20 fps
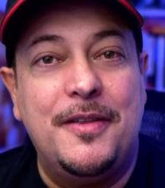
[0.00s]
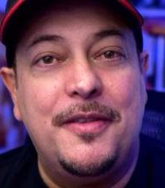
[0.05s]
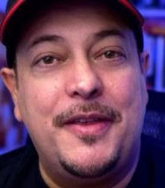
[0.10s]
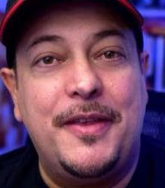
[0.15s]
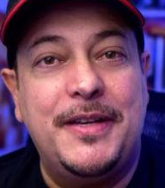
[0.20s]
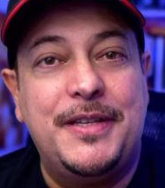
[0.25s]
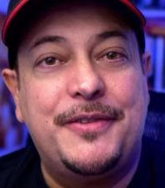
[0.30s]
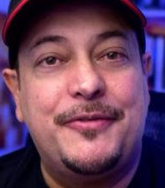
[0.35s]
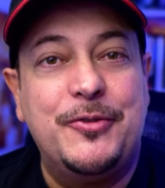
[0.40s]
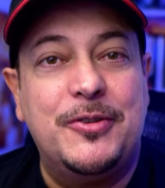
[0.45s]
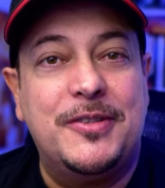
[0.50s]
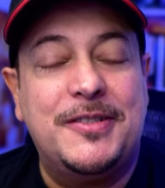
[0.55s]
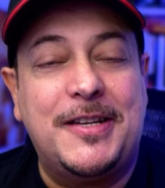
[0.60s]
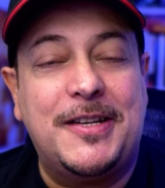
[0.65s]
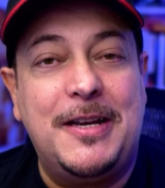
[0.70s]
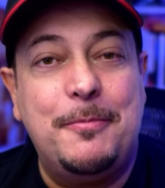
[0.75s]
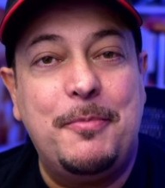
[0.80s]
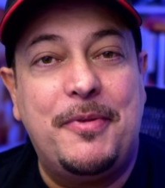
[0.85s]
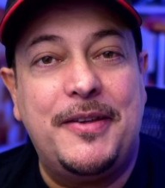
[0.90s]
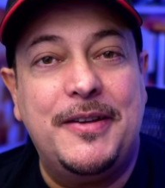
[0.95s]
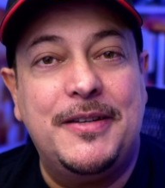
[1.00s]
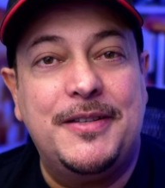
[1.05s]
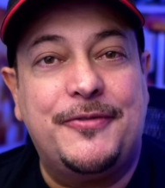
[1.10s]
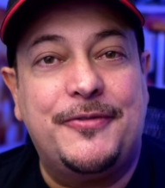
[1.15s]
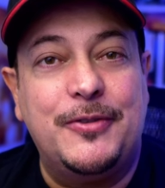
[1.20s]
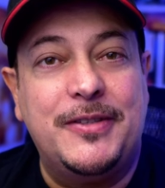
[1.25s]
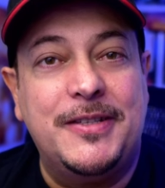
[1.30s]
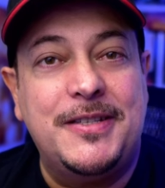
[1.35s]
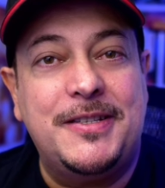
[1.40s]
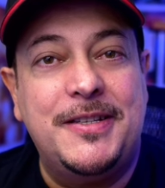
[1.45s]
Thanks for your time. Thanks
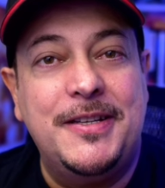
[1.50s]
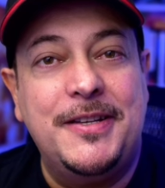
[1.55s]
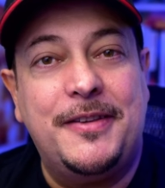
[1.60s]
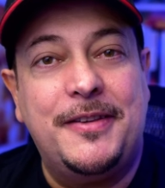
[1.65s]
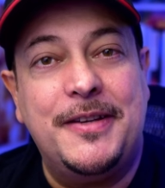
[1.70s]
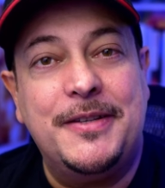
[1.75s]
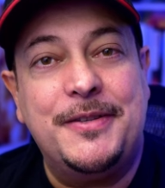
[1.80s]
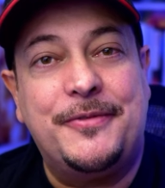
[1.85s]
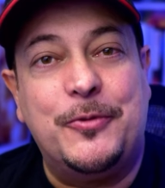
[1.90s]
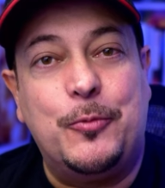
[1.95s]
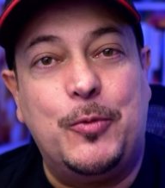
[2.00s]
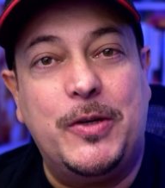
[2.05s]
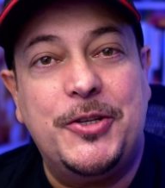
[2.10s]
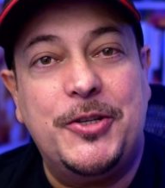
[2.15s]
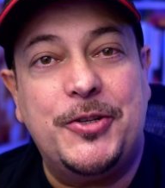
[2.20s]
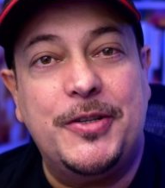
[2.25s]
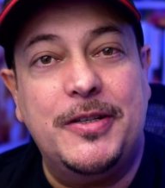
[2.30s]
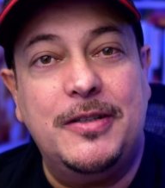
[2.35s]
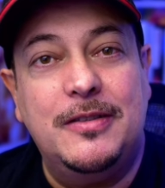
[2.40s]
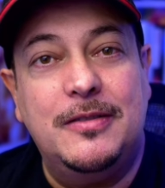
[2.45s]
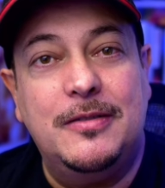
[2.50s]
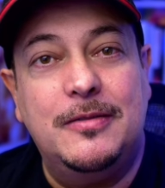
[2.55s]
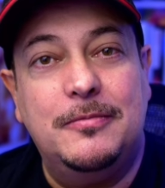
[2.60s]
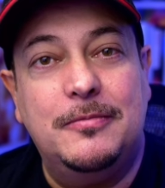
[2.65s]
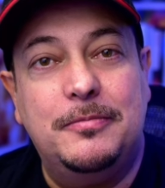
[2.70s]
for listening. Thanks for watching.